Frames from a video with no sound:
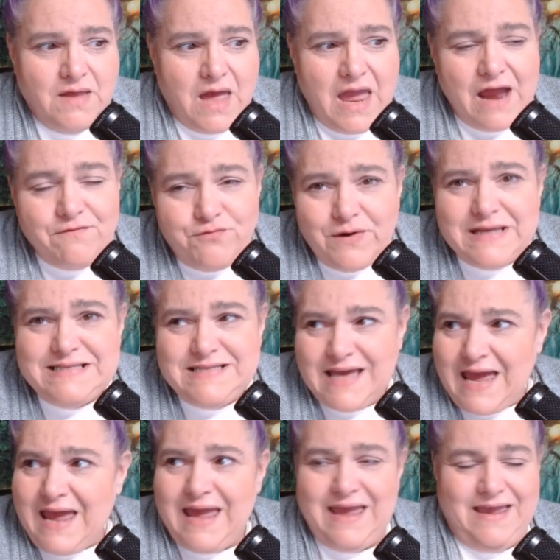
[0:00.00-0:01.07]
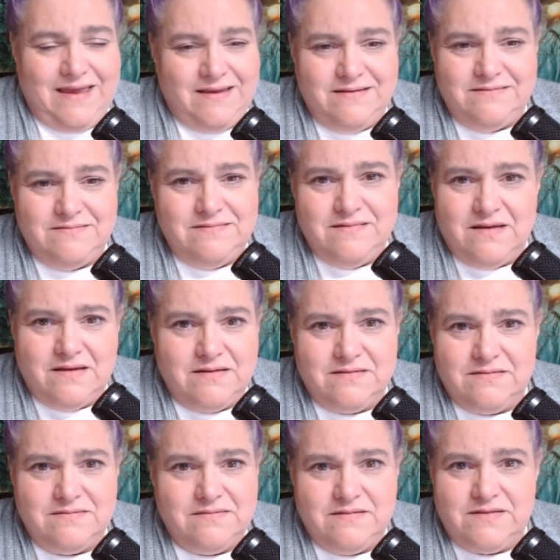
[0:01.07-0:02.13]
Every day,
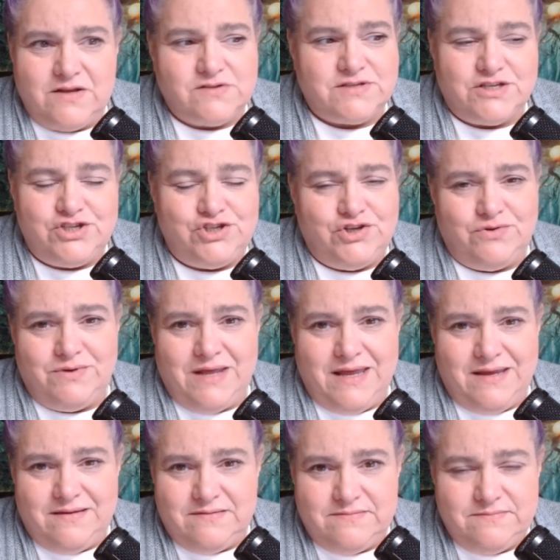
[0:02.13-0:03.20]
there's a shooting.